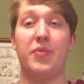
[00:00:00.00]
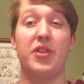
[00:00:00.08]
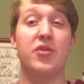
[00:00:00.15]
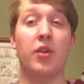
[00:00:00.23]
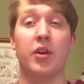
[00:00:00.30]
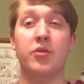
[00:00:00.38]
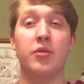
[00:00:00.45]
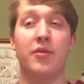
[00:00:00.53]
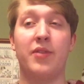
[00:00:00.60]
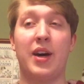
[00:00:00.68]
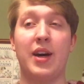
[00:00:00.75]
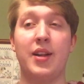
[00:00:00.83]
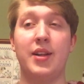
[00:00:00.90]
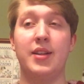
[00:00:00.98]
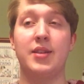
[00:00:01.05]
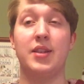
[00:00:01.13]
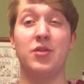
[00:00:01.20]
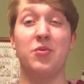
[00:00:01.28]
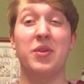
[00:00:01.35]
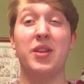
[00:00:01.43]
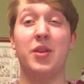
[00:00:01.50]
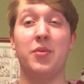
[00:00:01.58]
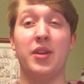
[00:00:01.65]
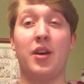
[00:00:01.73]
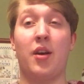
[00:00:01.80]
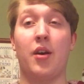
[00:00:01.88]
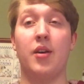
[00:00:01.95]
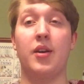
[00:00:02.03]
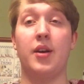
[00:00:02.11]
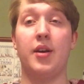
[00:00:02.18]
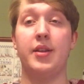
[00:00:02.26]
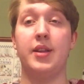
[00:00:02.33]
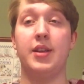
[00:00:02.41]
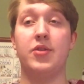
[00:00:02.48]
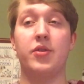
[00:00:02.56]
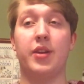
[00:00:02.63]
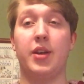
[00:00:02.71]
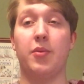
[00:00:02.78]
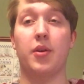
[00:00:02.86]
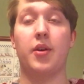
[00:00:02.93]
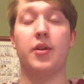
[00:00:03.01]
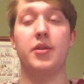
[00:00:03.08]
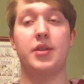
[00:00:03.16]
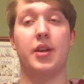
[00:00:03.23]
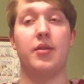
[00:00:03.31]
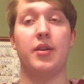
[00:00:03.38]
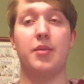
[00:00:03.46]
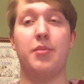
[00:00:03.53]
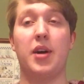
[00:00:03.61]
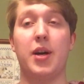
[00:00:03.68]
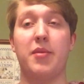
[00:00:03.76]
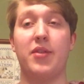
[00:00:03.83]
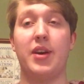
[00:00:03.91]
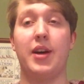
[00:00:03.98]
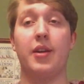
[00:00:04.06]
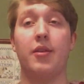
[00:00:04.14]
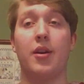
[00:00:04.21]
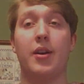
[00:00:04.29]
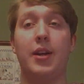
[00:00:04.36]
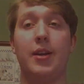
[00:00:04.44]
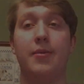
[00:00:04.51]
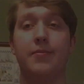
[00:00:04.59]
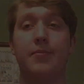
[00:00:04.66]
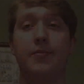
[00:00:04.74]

The structural violence is really, really hard on these Triqui workers that are at the bottom of the hierarchy.